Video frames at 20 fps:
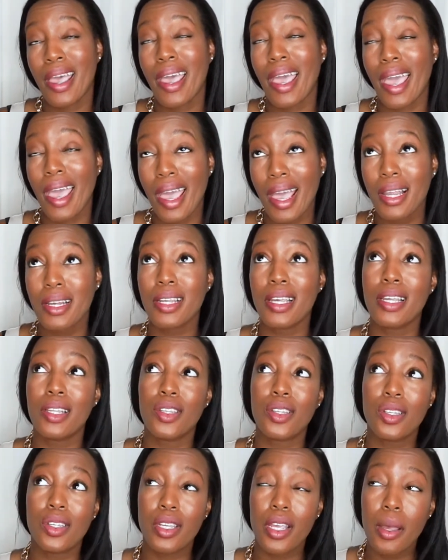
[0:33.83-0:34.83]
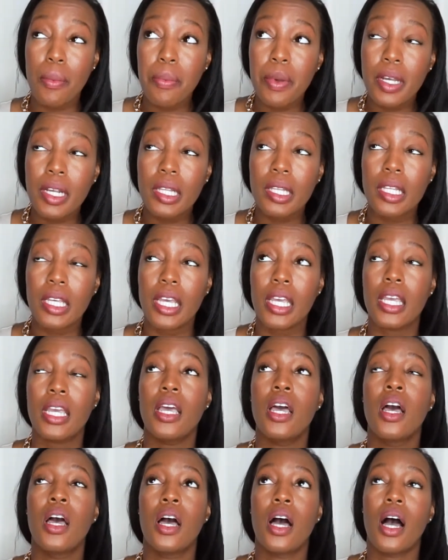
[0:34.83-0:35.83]
and it's typically
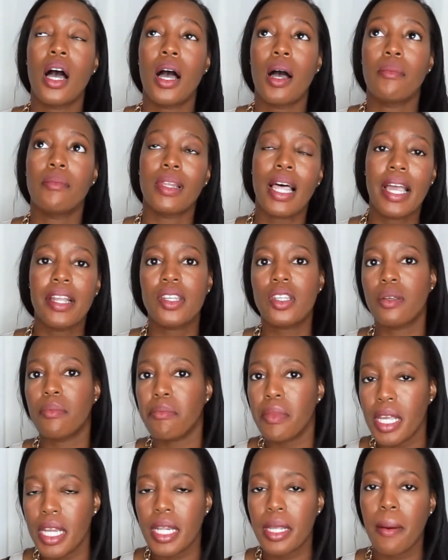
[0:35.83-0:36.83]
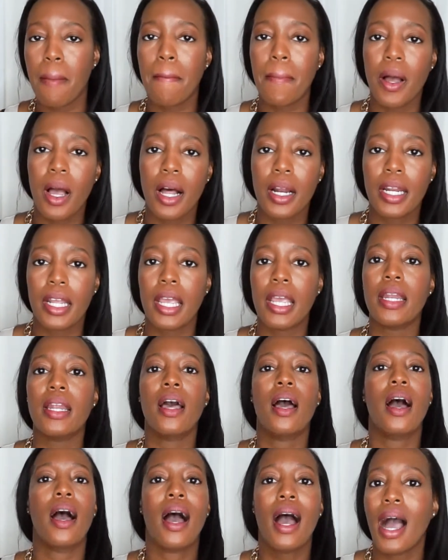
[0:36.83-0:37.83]
light to medium
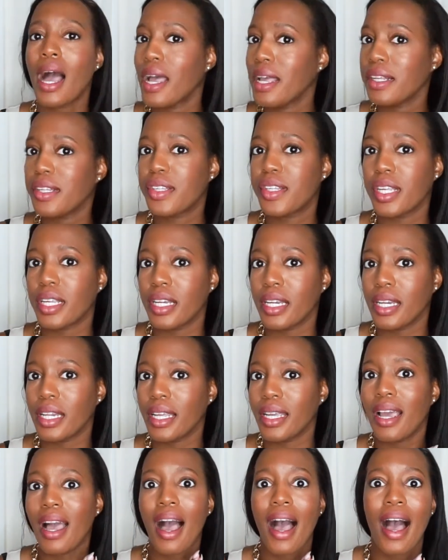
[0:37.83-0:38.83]
bodied, high acidity.